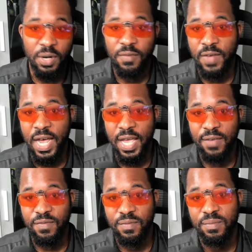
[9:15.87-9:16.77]

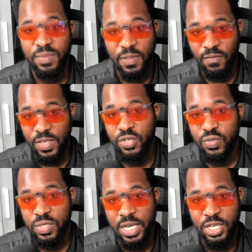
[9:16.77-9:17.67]
5, the
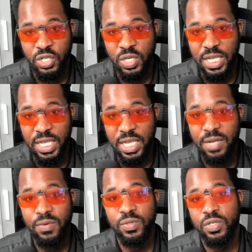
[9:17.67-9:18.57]
featured section
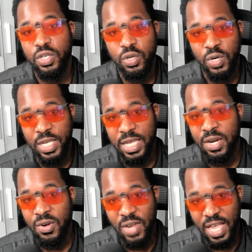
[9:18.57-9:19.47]
equals your
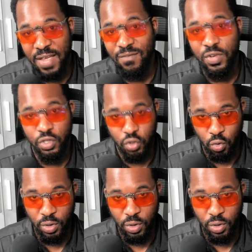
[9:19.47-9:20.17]
gear inventory.